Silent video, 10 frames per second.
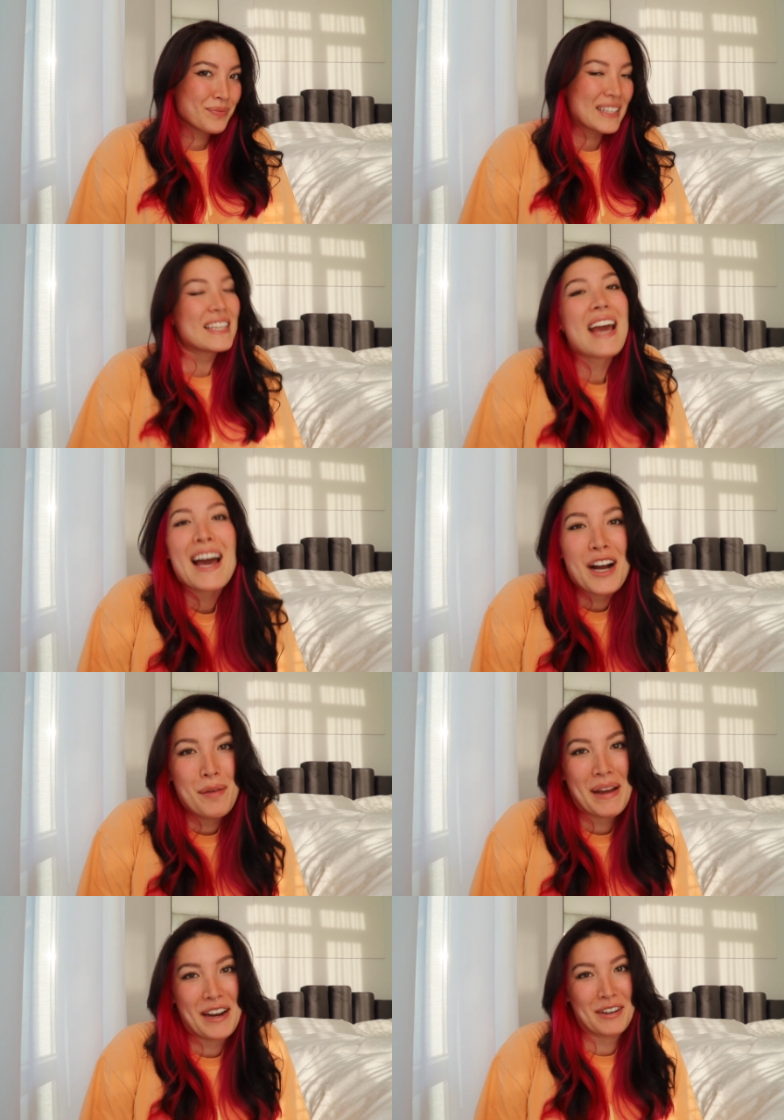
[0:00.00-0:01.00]
Yeah, I got
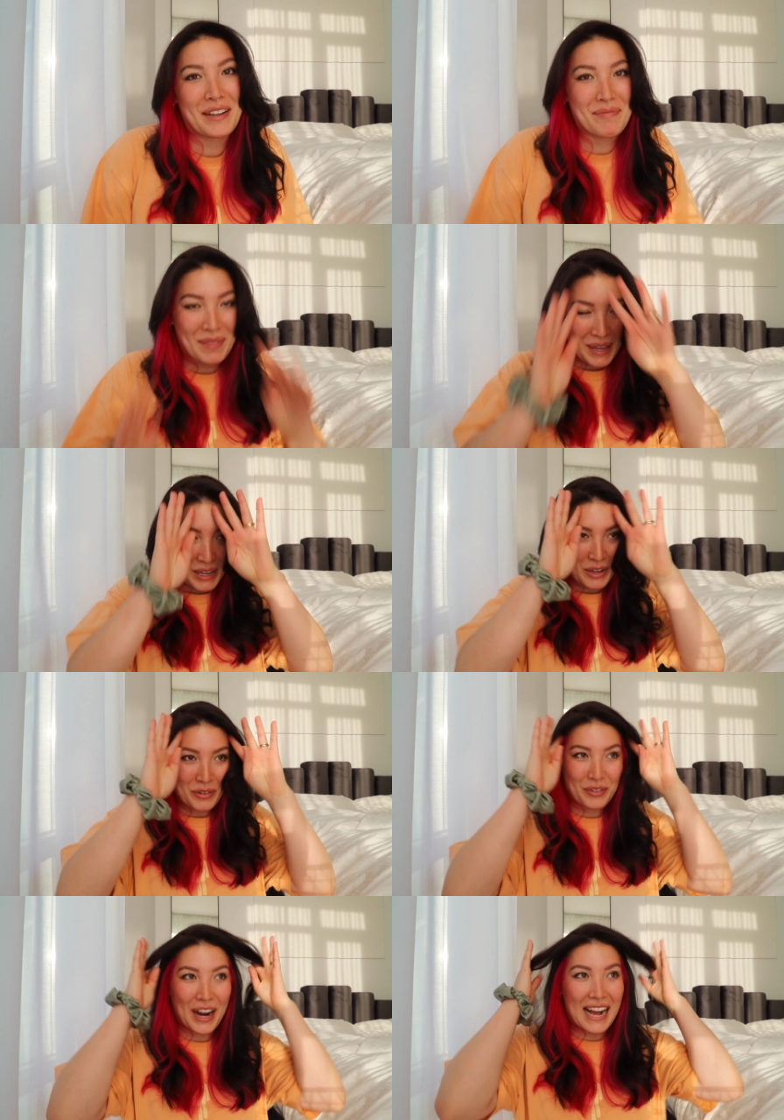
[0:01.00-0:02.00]
my hair done. Thank
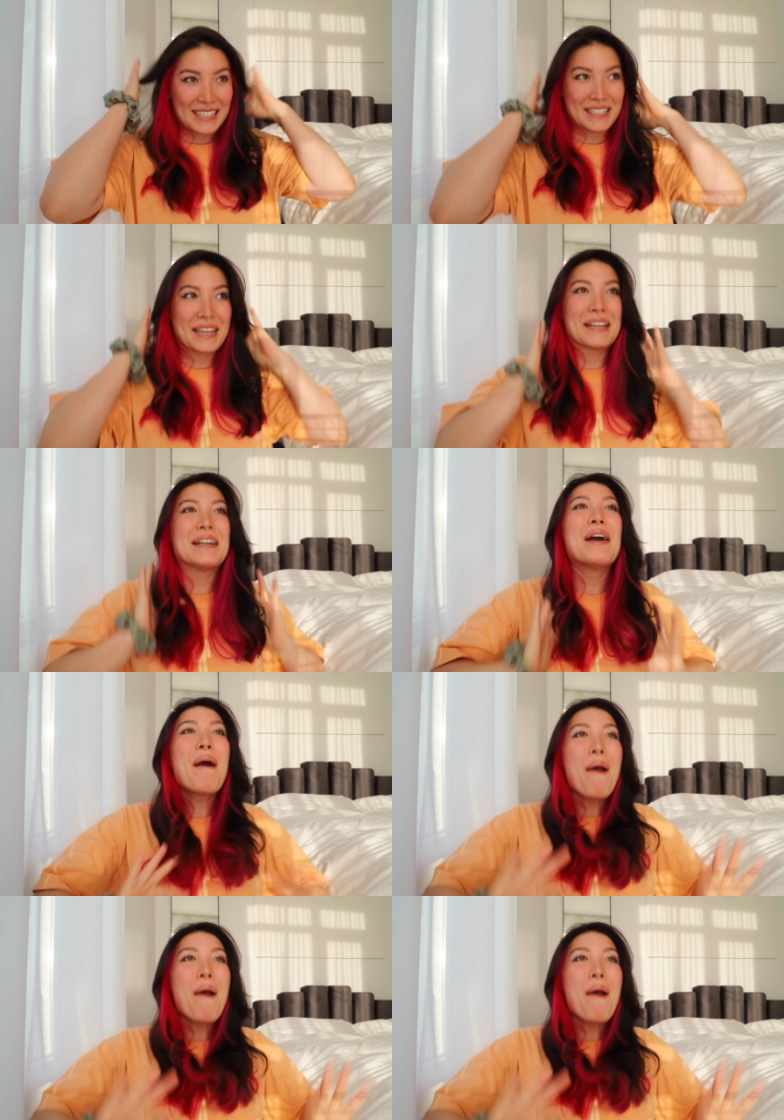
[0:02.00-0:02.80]
you for asking.